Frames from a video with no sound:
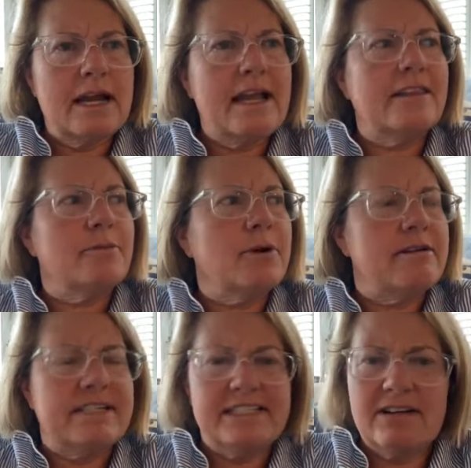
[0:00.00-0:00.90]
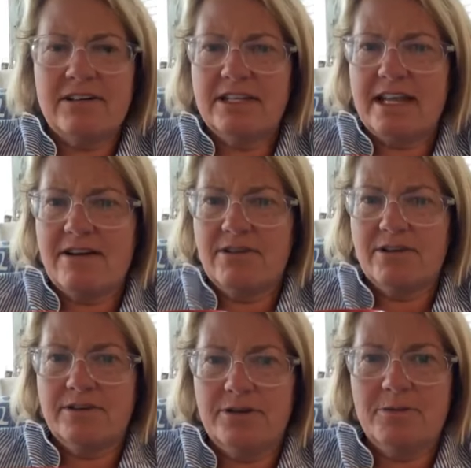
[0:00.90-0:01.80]
I have the brownies out on the counter. I
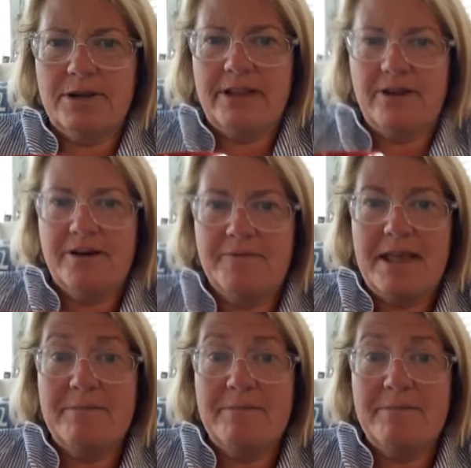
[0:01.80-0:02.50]
don't know where they are.